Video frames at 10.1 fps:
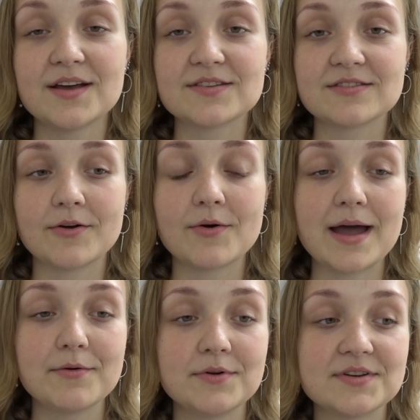So
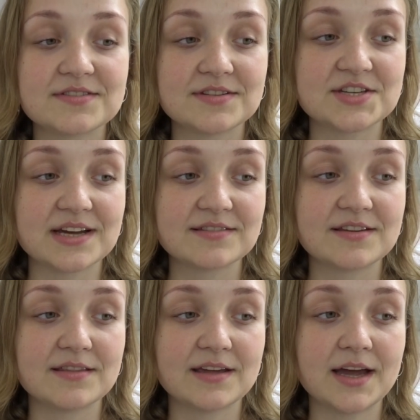I would
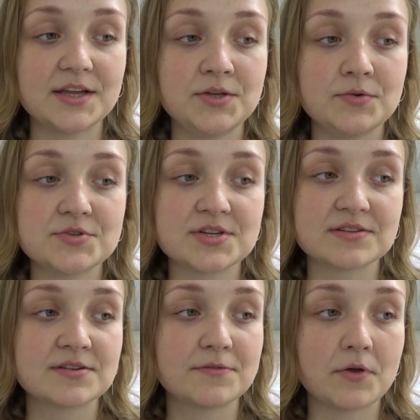suggest that you
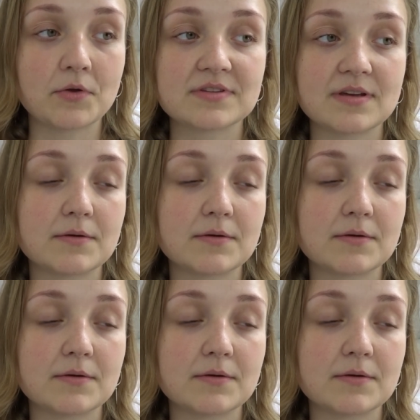just focus